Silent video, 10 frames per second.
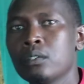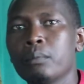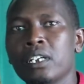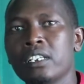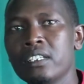
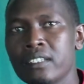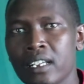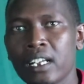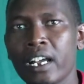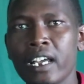But these
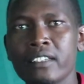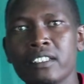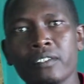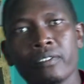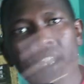other guys
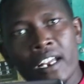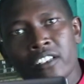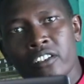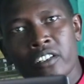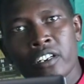give
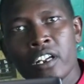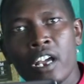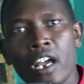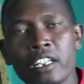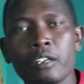land,
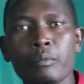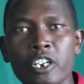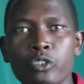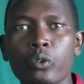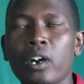and they
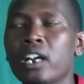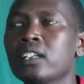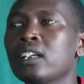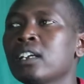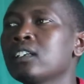make sure
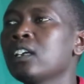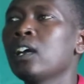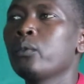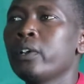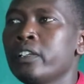that
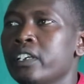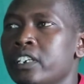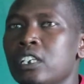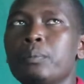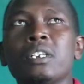when the
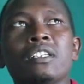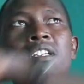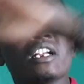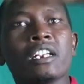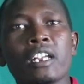TPs
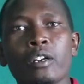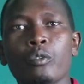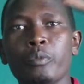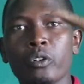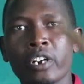are in
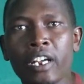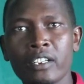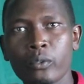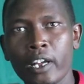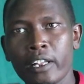Nairobi or
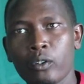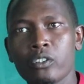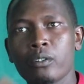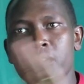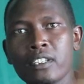elsewhere, the
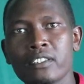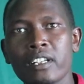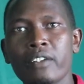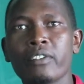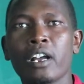Conservancy is
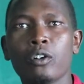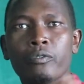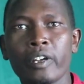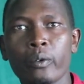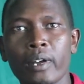thriving out
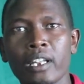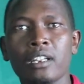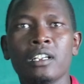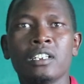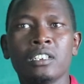very
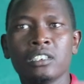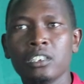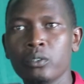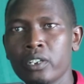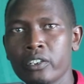well.
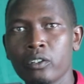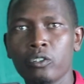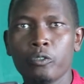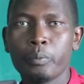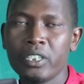There's a
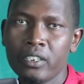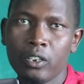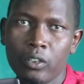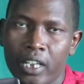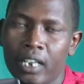lot of peace and
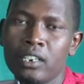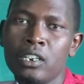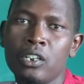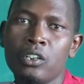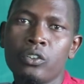all that.
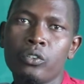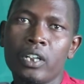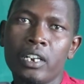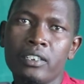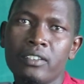So
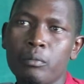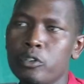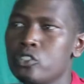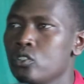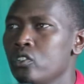that is
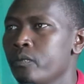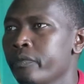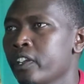Naboisho.